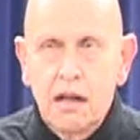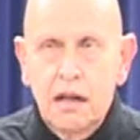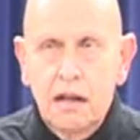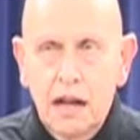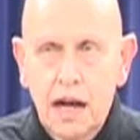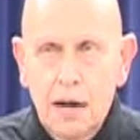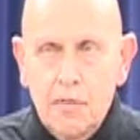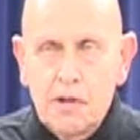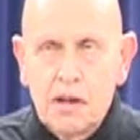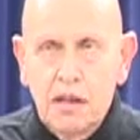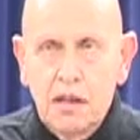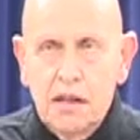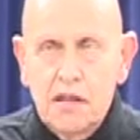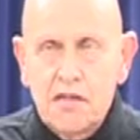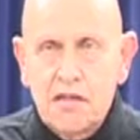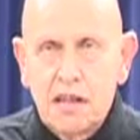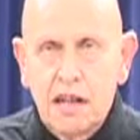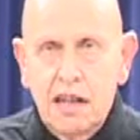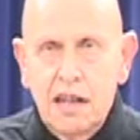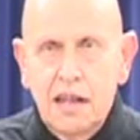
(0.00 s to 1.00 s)

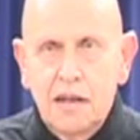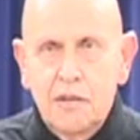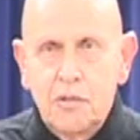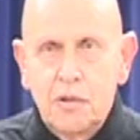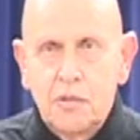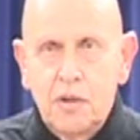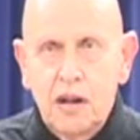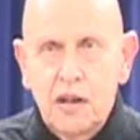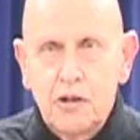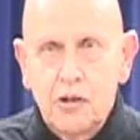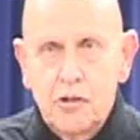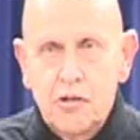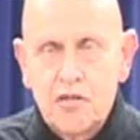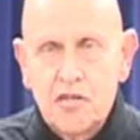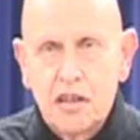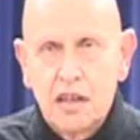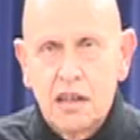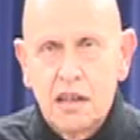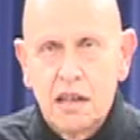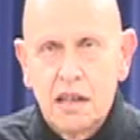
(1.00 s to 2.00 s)
nominally studying with
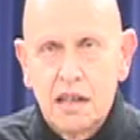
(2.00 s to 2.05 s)
Marcuse.